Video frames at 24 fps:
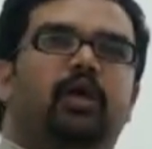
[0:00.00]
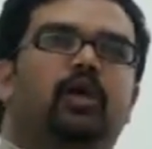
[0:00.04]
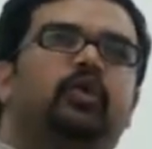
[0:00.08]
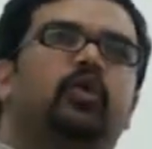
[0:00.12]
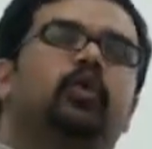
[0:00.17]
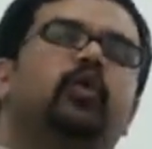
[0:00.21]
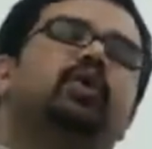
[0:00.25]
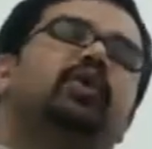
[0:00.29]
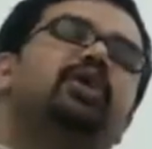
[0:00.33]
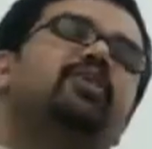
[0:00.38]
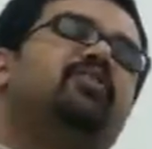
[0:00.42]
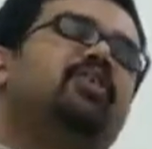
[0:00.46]

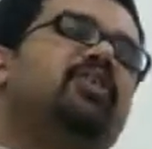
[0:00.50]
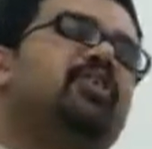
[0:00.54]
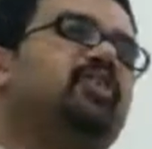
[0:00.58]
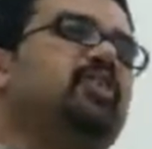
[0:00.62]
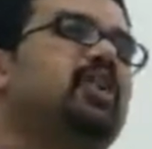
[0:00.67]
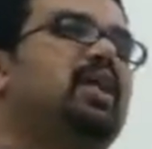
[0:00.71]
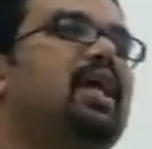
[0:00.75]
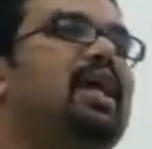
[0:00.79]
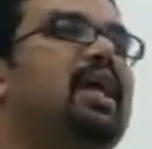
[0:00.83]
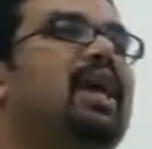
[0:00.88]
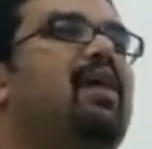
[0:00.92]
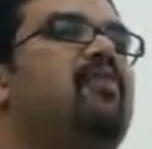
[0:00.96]

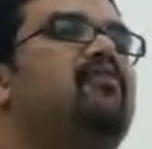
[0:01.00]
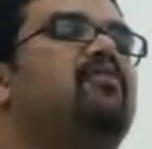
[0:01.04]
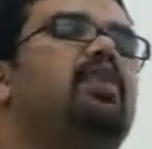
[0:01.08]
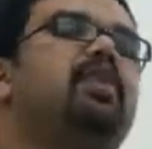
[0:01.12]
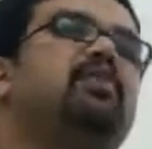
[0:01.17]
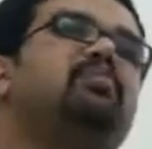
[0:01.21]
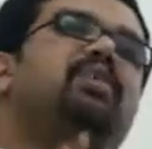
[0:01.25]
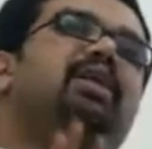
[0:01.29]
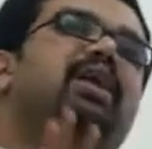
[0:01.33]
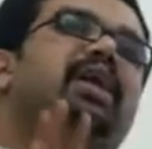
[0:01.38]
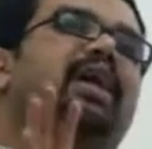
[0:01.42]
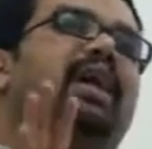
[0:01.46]
Universally,
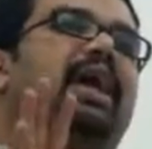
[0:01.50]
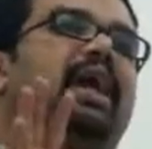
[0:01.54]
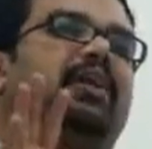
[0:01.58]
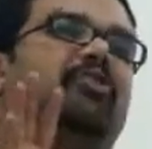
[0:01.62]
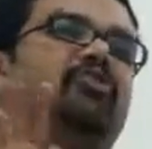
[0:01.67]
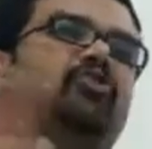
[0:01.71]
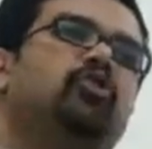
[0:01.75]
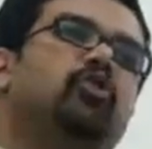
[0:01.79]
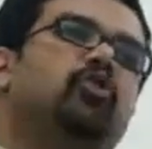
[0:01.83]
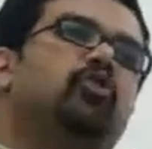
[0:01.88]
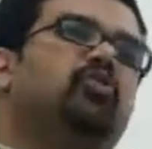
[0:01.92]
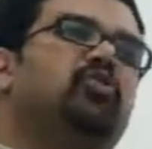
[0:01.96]
everybody
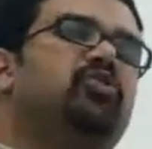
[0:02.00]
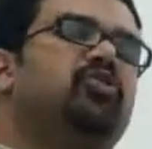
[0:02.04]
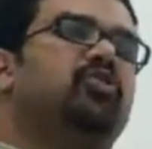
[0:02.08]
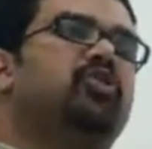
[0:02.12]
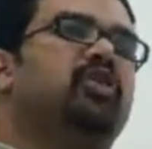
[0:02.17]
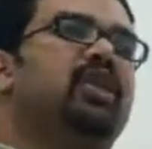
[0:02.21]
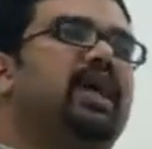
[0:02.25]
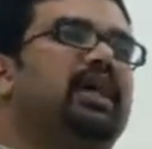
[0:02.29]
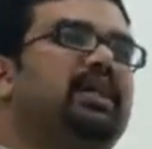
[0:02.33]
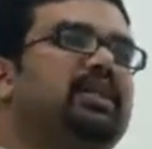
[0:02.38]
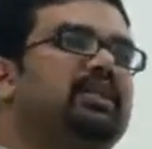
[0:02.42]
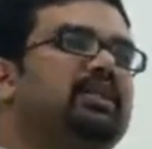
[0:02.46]

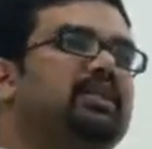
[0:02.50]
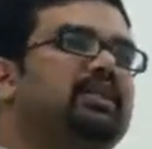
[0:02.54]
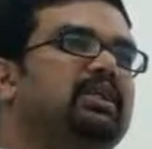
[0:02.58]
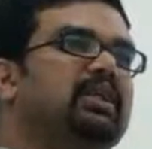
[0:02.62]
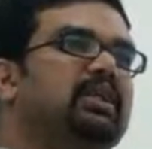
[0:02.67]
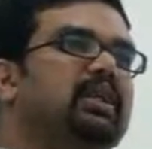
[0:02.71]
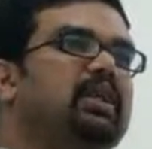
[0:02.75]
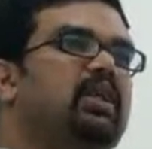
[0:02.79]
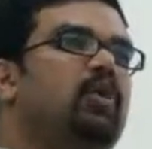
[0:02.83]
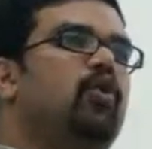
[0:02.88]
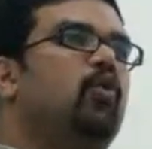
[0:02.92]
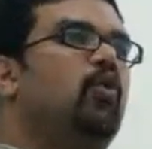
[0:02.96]
assumes that
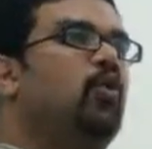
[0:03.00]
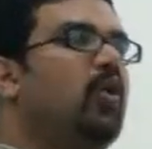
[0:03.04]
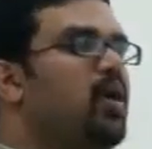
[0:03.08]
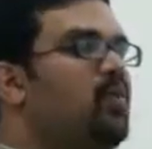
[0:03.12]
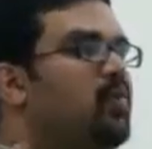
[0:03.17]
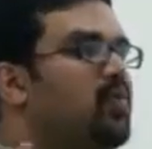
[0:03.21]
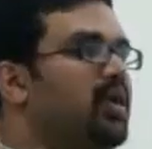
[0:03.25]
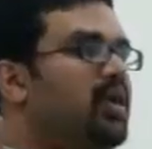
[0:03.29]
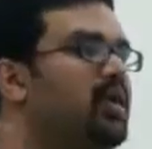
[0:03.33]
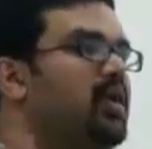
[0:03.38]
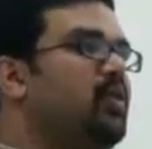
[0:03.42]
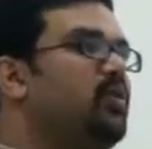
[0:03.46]

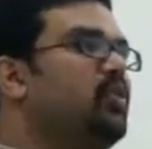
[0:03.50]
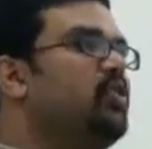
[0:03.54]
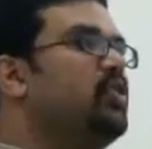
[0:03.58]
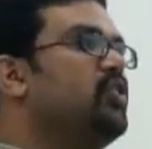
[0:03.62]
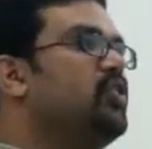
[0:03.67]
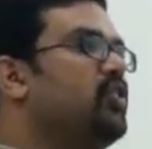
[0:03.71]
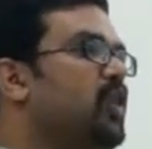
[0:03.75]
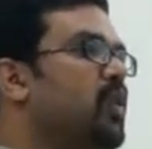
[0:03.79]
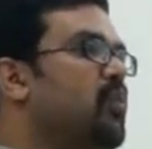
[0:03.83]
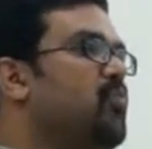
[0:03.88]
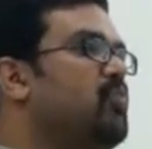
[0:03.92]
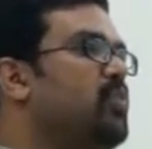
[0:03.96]
whoever
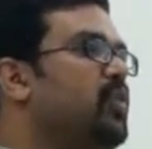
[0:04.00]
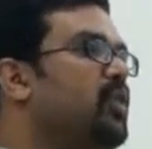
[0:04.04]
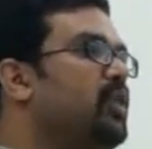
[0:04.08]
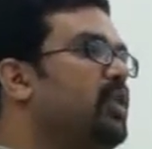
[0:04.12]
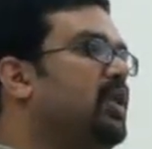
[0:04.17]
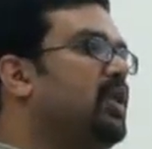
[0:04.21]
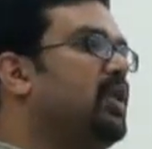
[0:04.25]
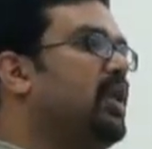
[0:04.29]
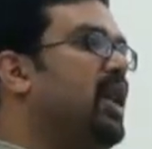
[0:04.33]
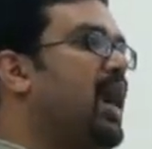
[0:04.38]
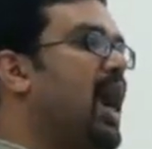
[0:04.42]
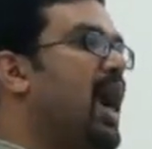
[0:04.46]
uses
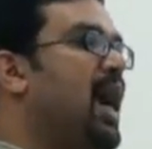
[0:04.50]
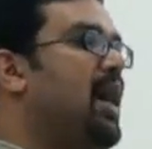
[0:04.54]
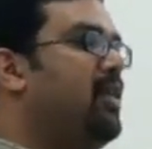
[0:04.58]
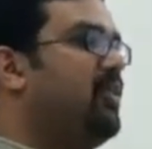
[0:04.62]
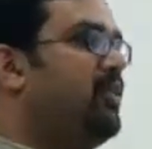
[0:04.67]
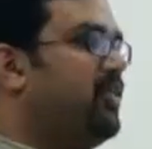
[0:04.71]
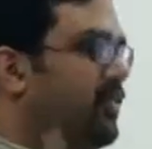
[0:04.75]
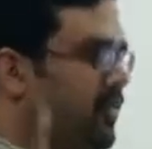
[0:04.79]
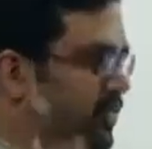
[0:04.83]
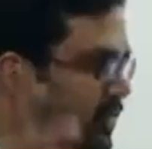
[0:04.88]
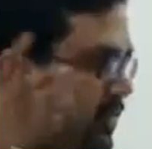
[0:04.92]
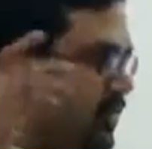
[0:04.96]
computer
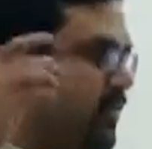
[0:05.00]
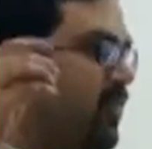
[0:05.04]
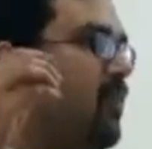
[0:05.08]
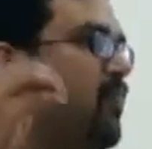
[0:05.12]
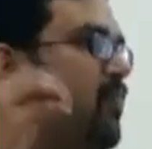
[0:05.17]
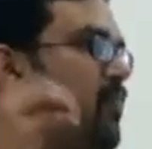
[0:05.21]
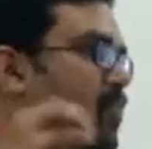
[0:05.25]
has